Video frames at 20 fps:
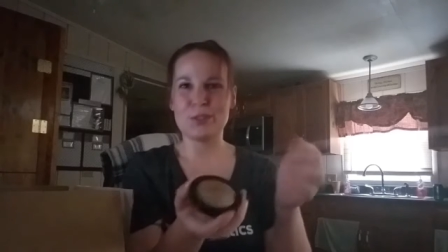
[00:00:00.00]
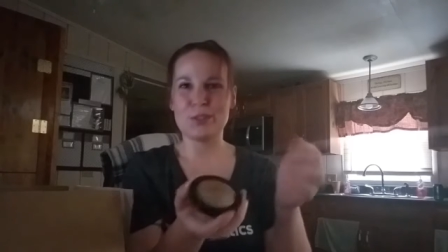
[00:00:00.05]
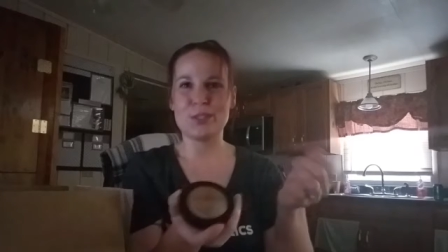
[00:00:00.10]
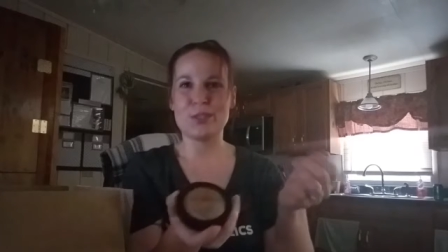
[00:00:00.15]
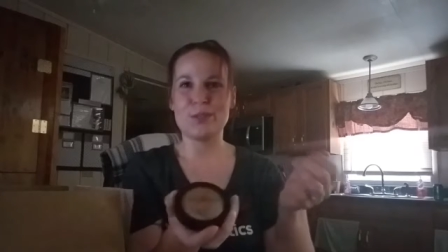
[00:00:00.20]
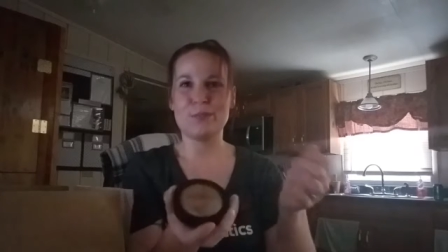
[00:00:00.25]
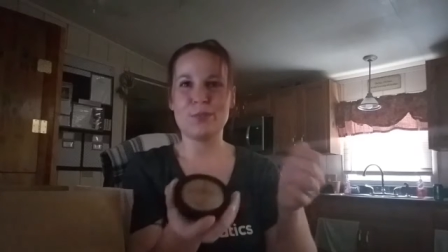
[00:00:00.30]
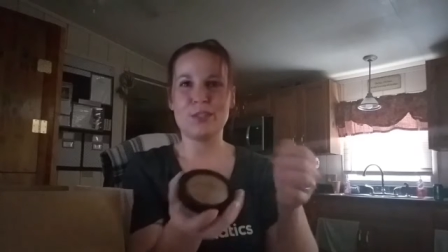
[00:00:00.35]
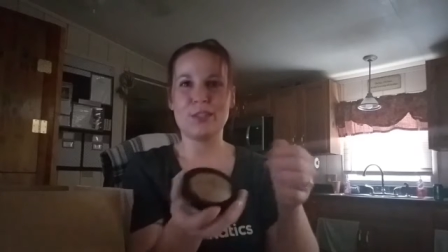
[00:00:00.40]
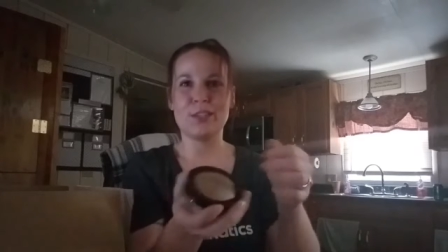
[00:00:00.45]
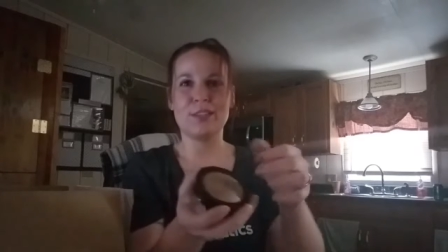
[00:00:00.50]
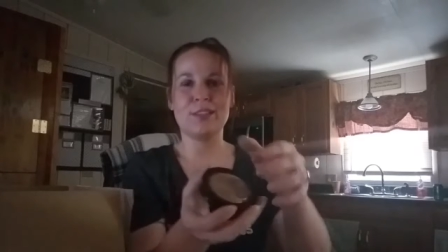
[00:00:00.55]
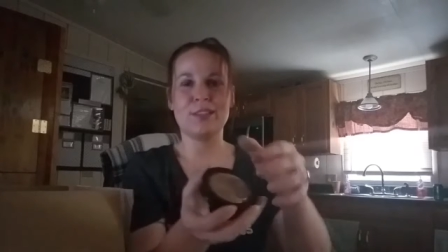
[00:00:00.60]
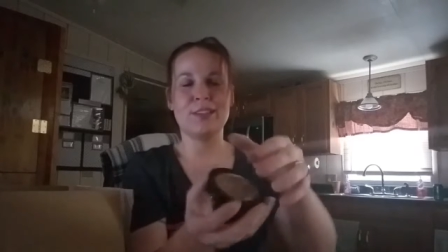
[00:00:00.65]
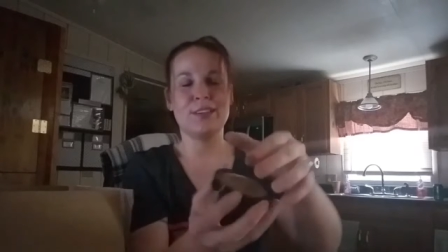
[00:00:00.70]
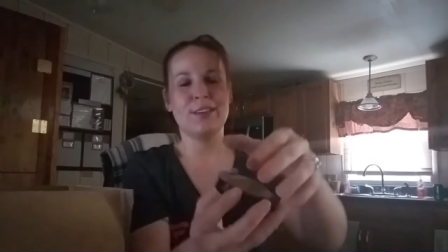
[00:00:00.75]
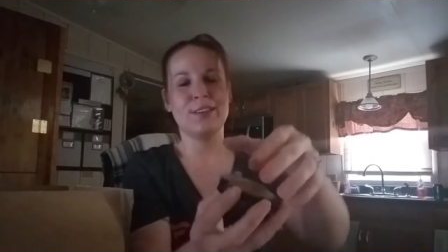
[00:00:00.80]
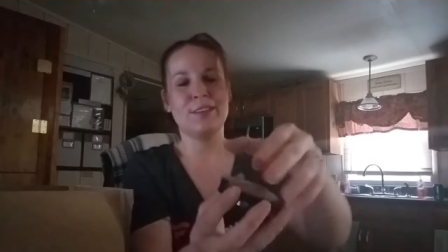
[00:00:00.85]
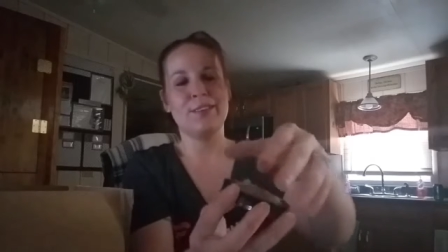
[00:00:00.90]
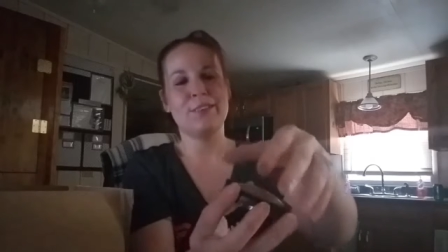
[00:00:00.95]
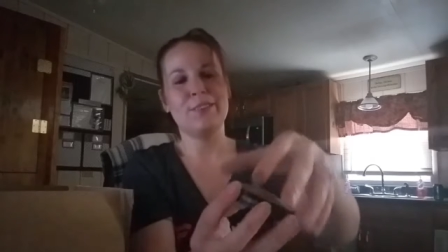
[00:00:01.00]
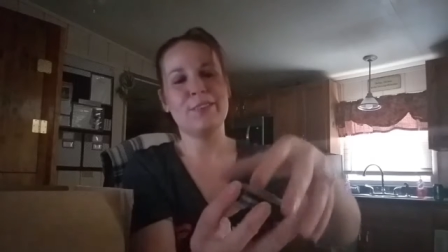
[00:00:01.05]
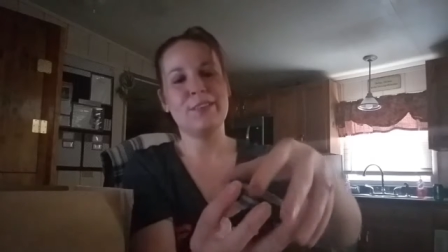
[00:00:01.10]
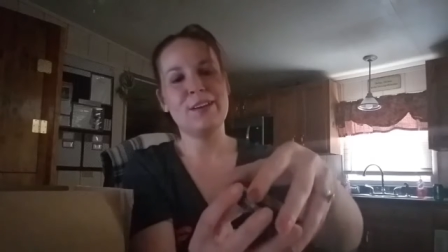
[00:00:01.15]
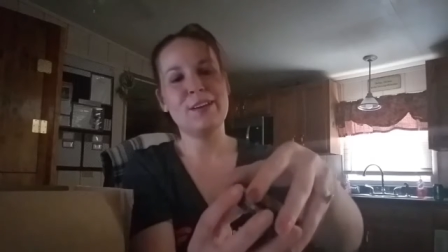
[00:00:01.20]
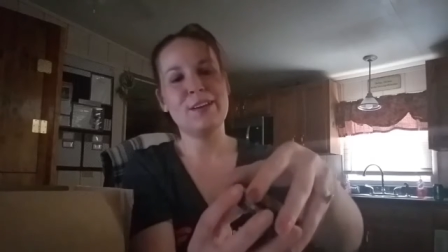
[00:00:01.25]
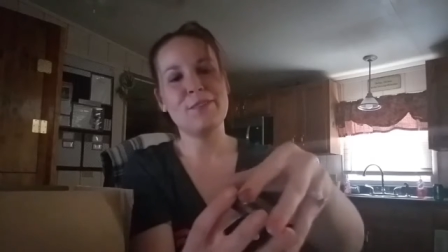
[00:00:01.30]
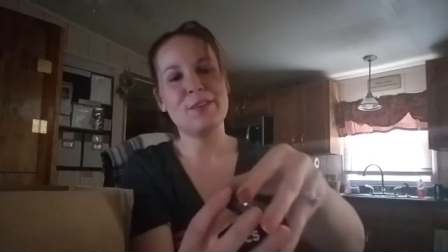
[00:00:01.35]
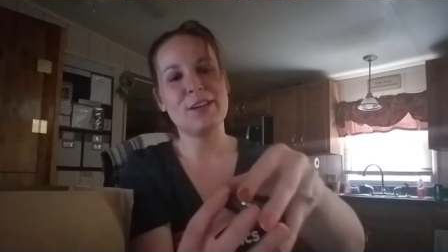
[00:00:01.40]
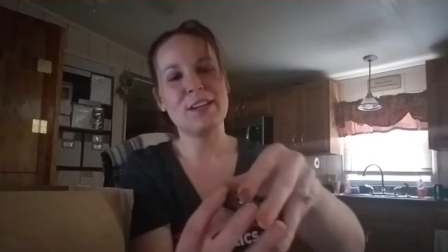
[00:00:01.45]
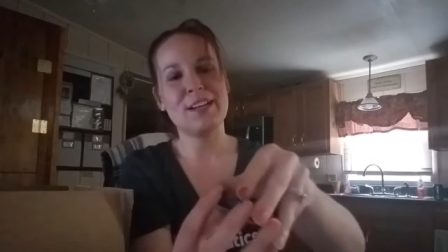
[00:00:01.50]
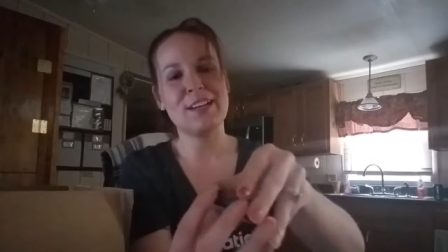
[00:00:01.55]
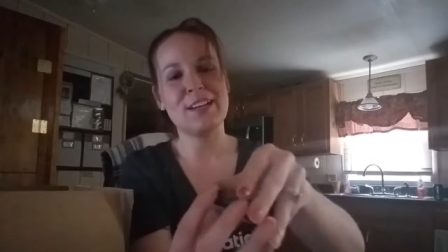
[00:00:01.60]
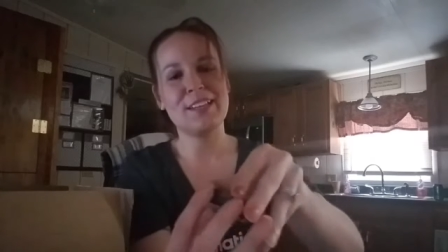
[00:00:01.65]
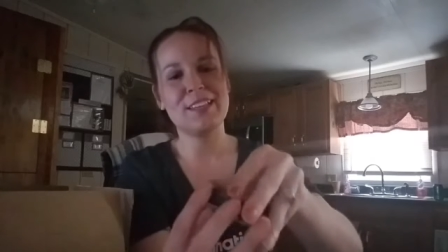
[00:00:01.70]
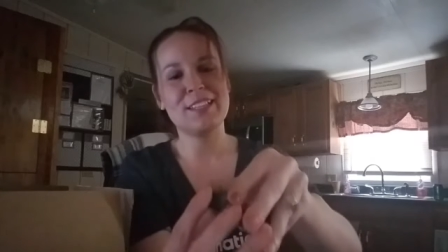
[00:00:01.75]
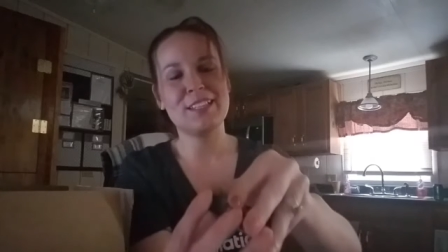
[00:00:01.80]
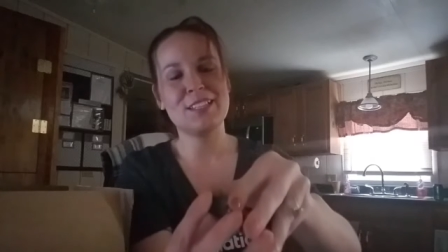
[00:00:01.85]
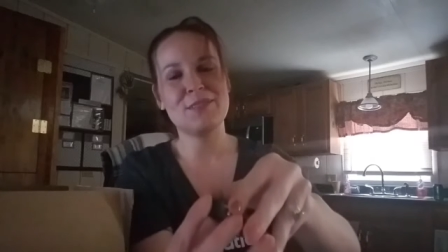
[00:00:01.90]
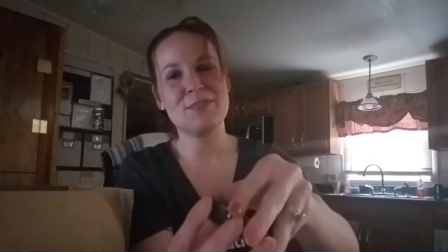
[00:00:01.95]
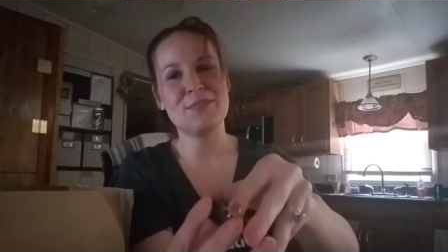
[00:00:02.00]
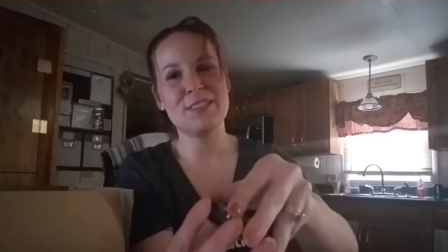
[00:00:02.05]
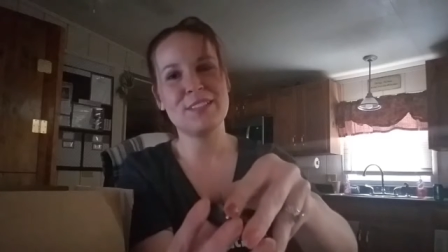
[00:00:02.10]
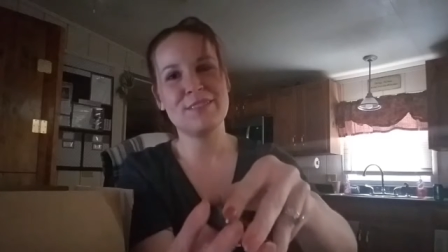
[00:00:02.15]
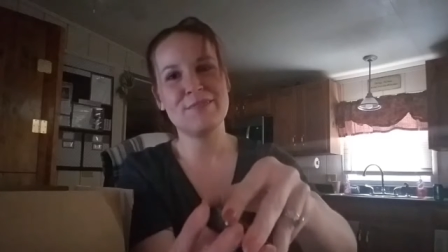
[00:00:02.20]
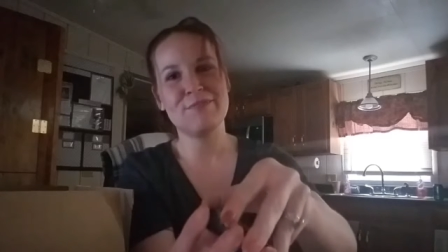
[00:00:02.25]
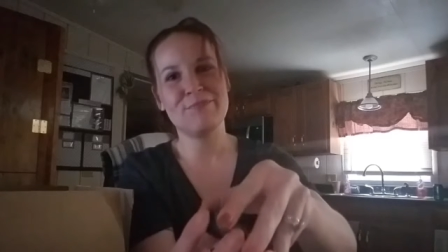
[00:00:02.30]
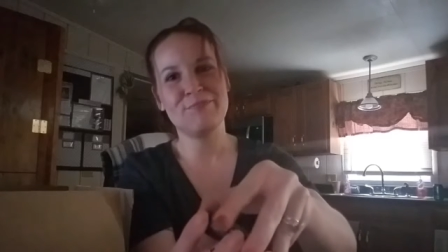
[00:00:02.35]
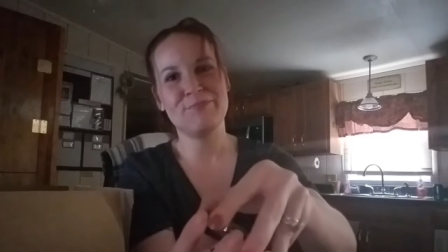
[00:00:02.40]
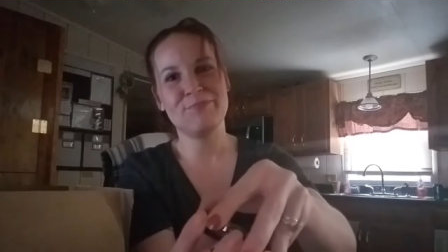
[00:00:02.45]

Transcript: something. Well, when I got this one,